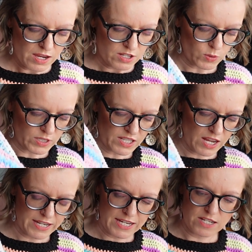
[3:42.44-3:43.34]
So I
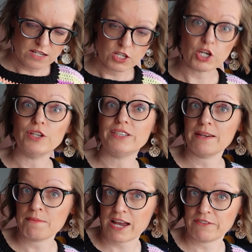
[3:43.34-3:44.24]
started
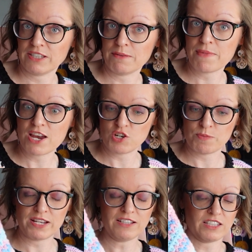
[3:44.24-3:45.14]
using maths and
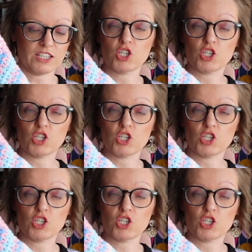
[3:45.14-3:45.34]
measurements.